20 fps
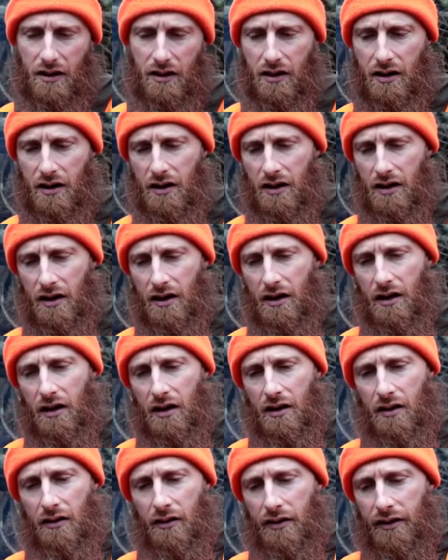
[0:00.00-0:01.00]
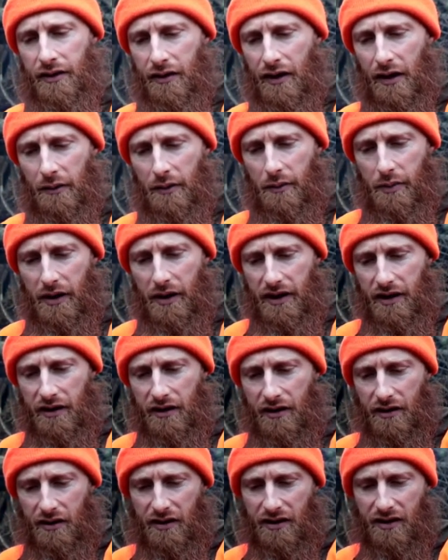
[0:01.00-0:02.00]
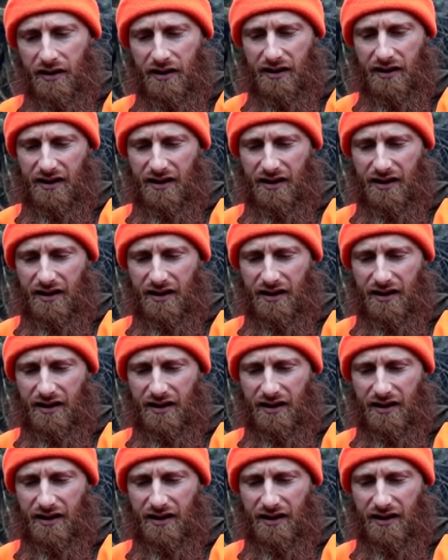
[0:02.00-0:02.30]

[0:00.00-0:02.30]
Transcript: Tastes like chicken. I'm gonna grab a bite here.